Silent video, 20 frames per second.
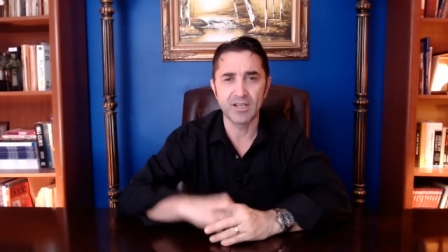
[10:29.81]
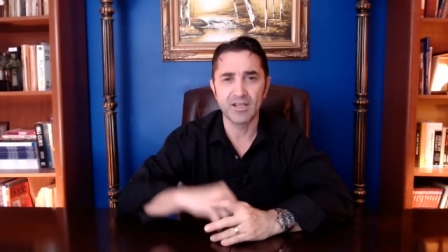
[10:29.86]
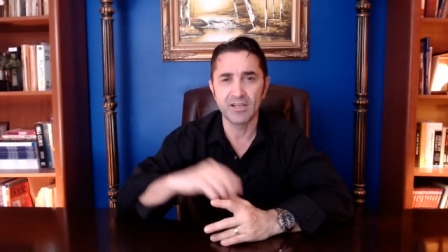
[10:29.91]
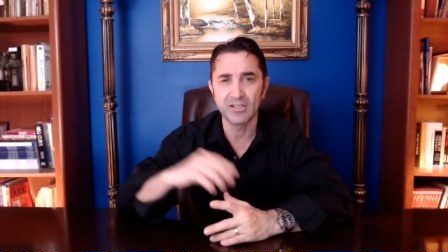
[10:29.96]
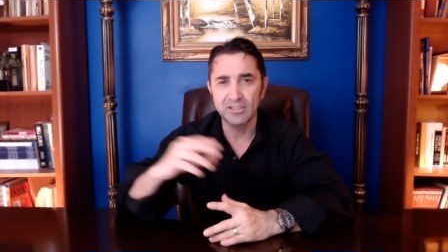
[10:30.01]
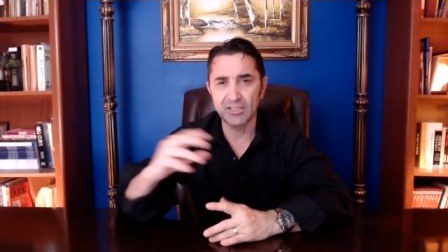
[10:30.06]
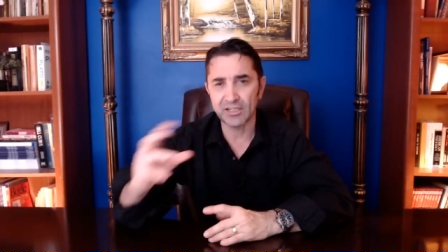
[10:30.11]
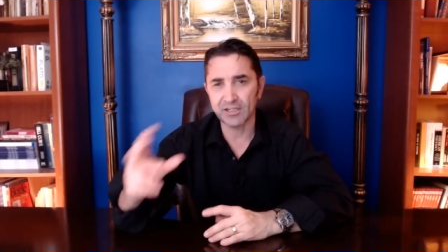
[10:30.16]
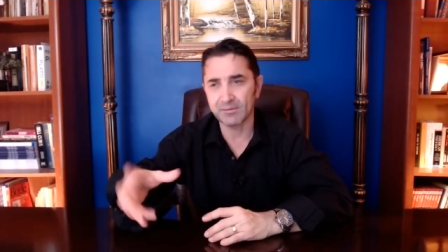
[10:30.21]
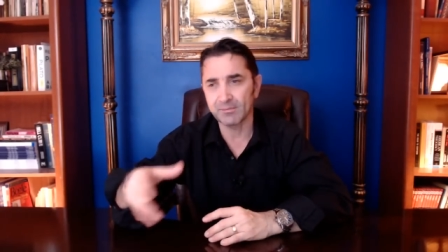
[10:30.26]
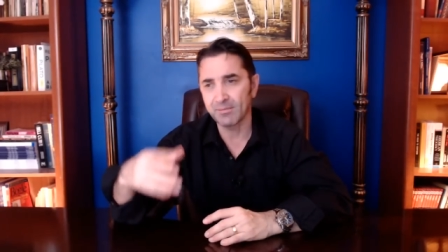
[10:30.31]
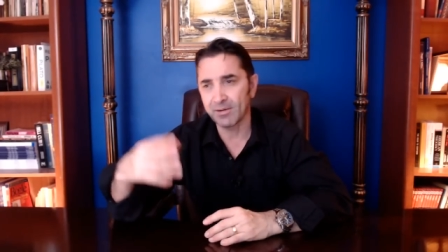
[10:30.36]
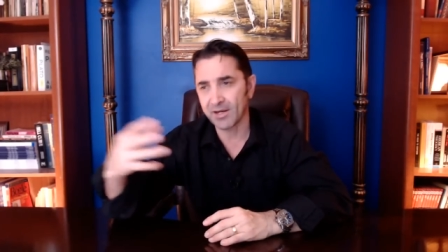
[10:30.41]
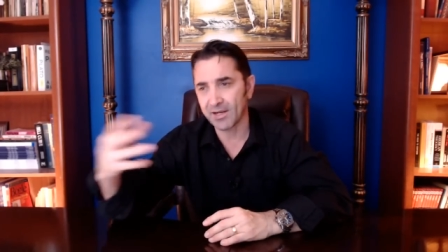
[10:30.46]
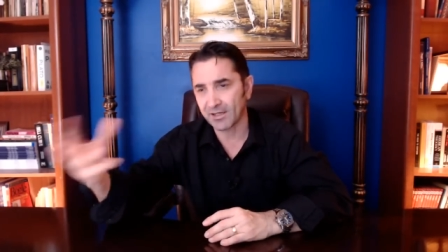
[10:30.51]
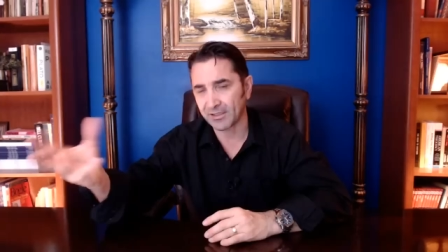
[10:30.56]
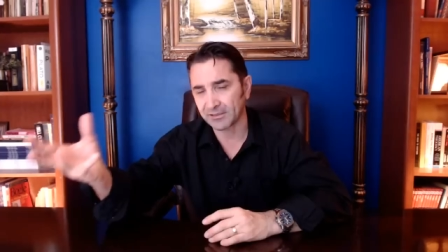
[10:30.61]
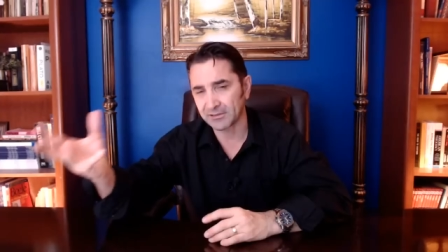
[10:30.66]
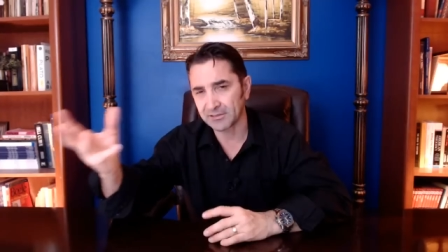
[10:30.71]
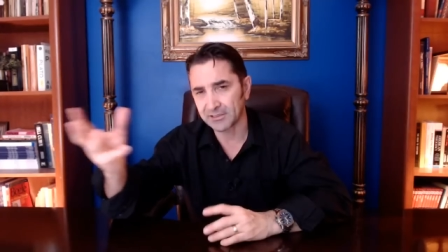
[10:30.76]

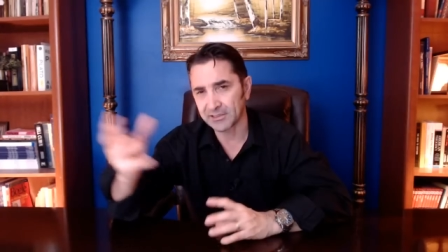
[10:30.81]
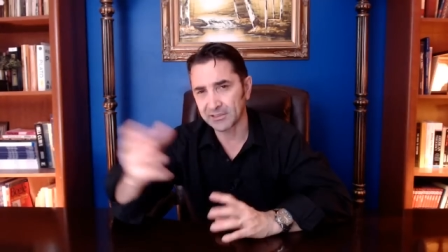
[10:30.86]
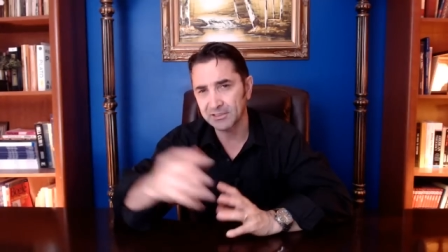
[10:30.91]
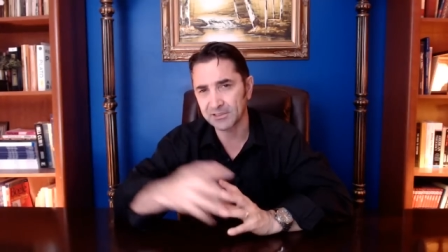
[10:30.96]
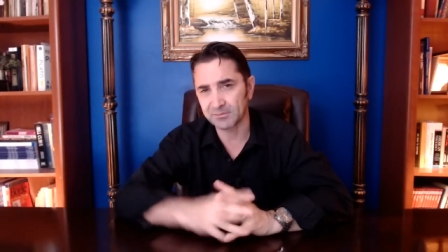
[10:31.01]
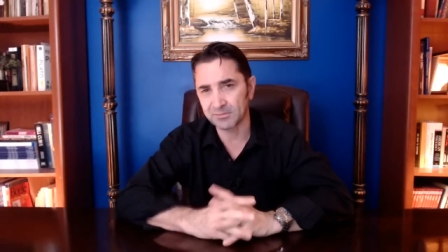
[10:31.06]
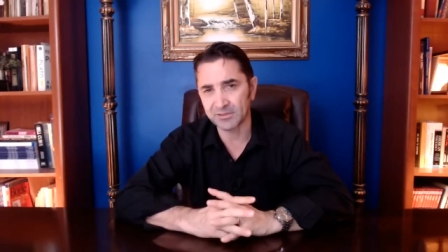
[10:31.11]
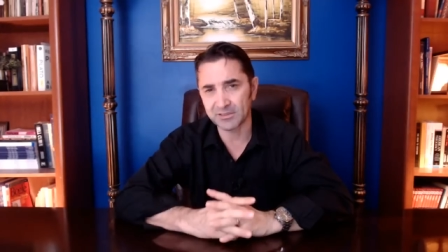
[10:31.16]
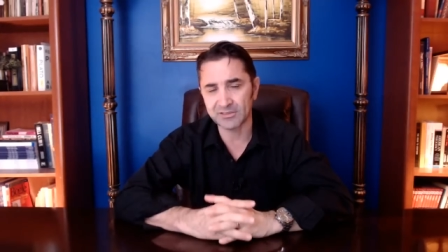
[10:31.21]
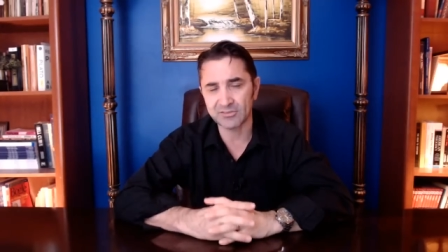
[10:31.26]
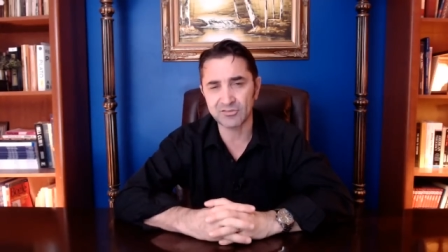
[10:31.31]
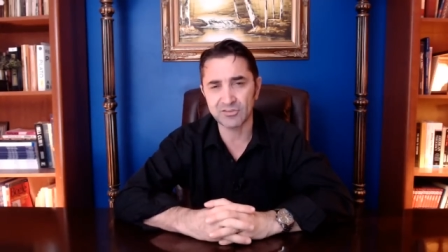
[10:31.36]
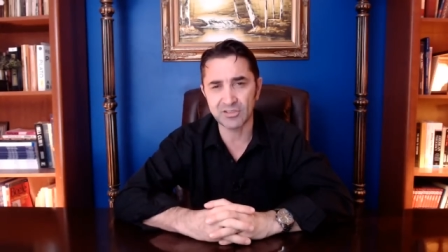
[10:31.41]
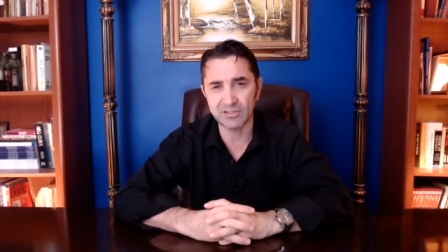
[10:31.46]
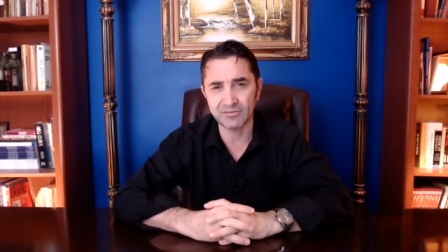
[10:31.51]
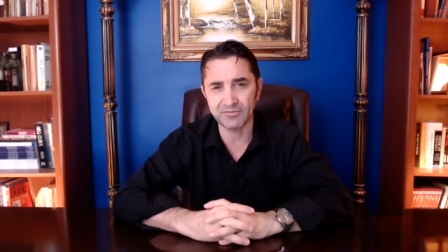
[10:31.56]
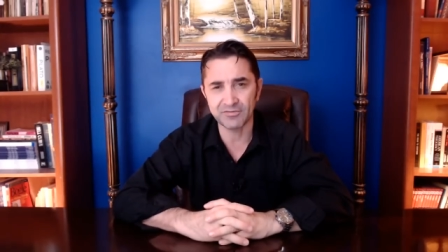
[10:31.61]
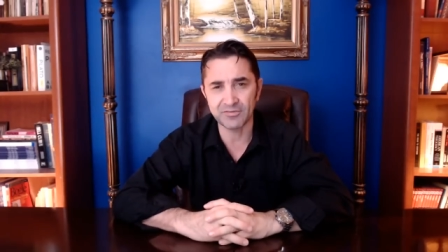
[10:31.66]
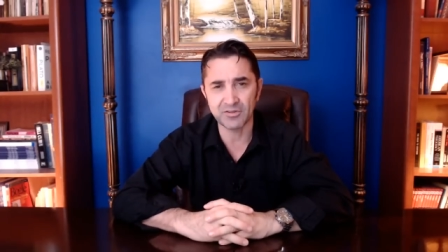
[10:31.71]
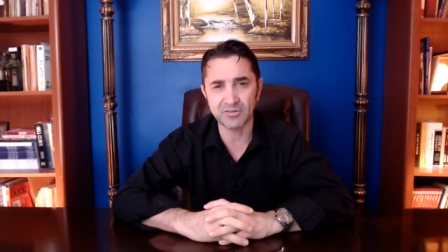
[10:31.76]
Yermak, the uh,
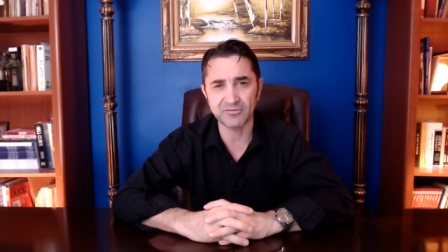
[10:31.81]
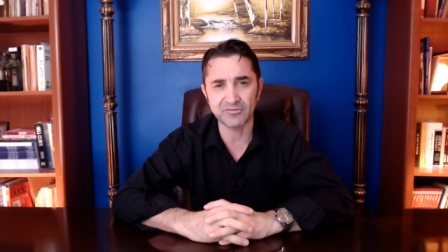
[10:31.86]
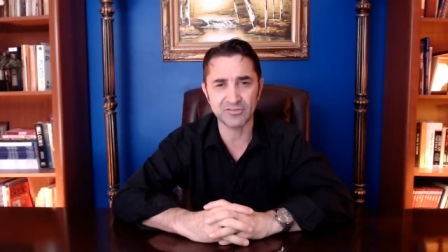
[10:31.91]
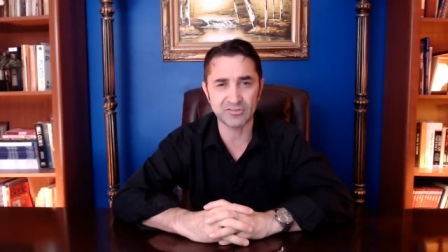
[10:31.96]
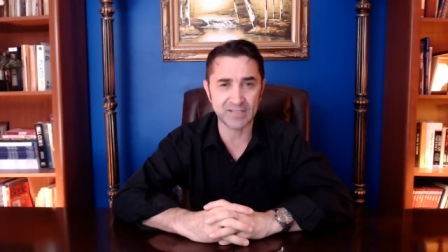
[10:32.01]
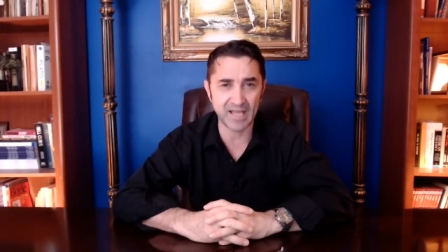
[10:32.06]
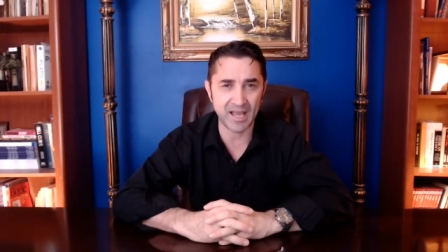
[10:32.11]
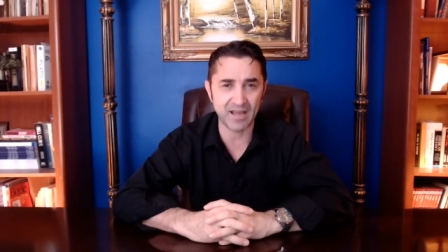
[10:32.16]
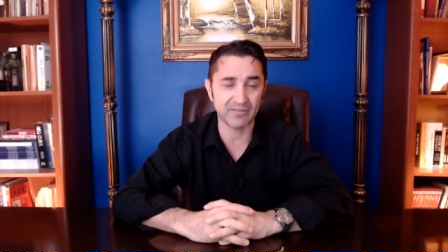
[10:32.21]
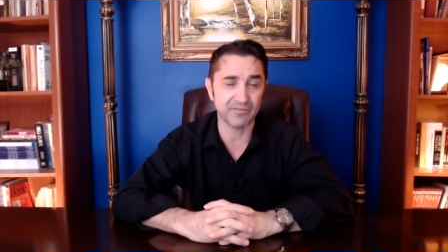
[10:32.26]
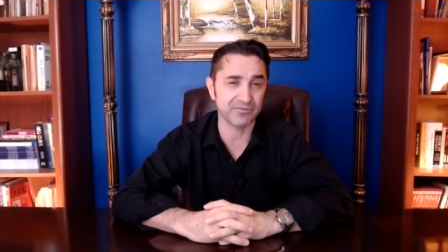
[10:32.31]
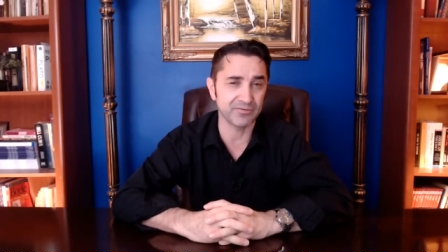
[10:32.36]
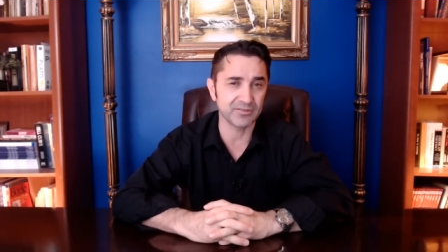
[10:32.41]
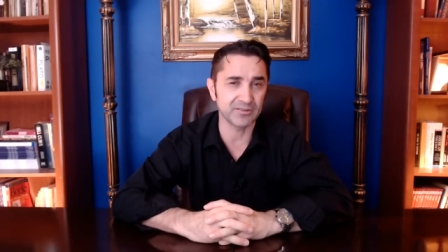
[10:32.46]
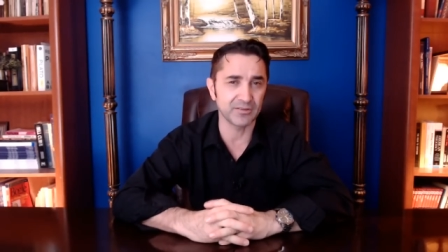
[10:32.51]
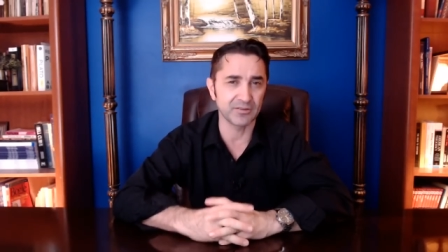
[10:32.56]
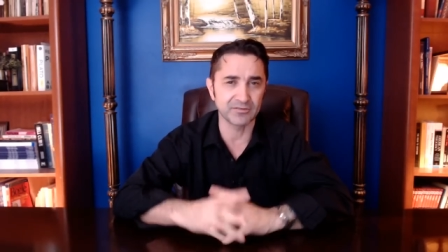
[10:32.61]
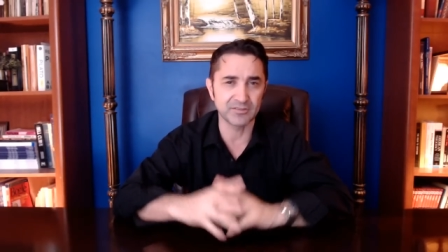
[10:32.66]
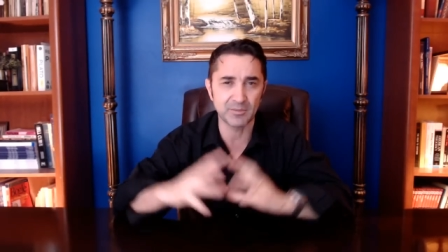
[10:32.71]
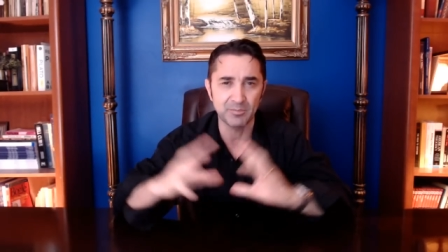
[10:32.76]
chief of staff
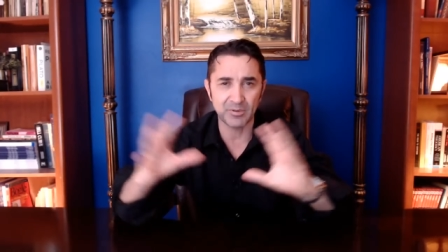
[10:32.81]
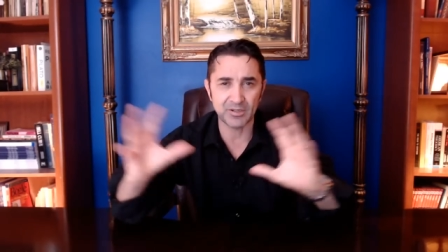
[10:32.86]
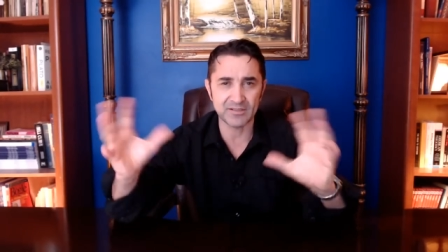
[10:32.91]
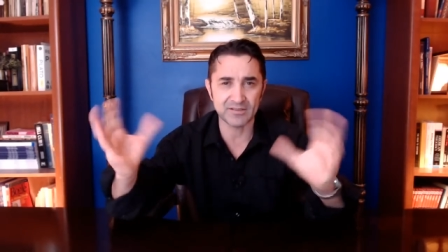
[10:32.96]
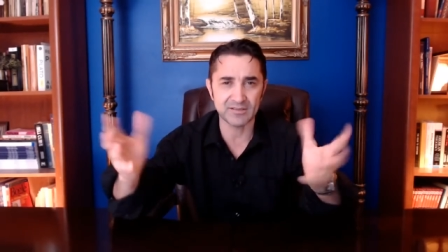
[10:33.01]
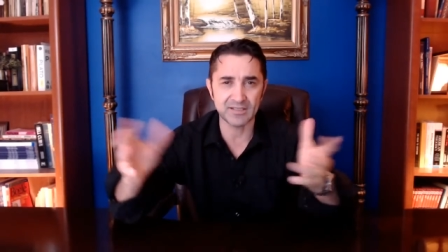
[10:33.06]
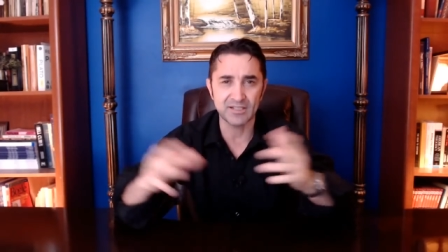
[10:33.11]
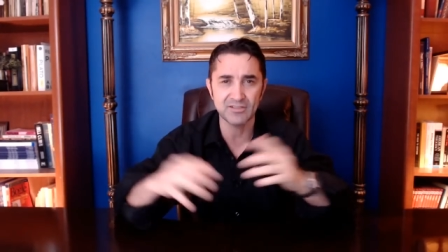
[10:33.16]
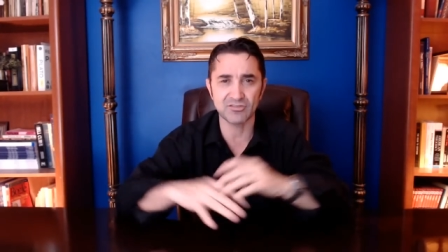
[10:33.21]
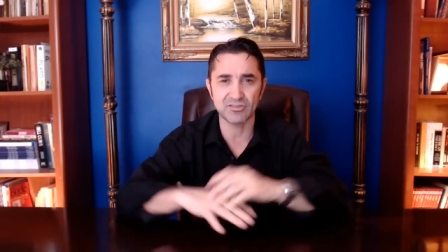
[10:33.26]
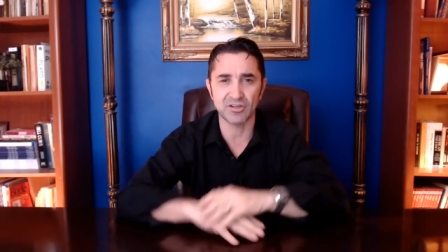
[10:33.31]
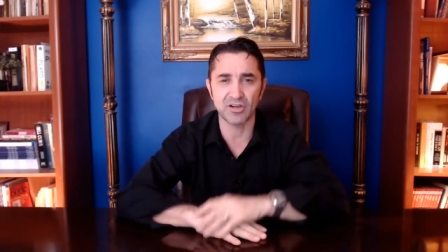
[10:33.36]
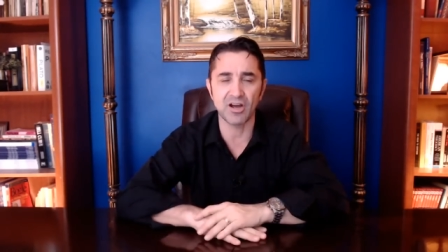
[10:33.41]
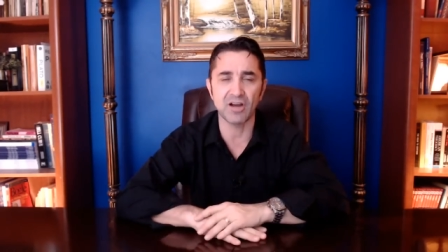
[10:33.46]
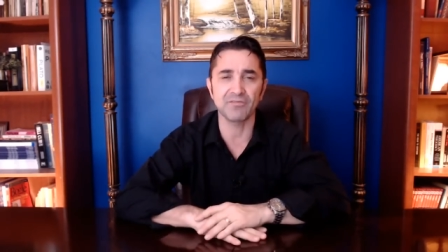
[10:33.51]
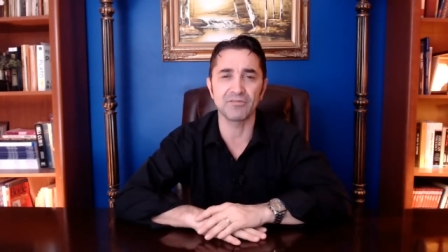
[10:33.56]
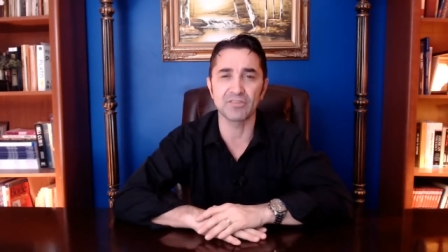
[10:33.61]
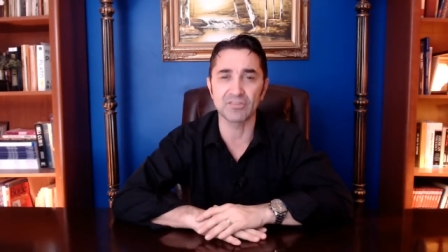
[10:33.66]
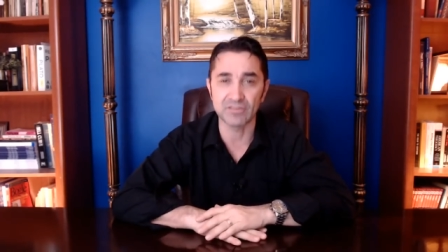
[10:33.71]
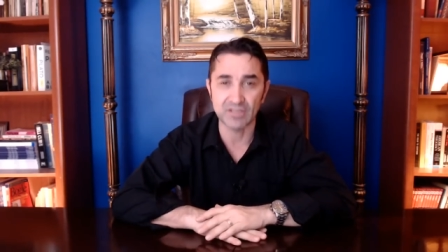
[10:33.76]
of the presidential office,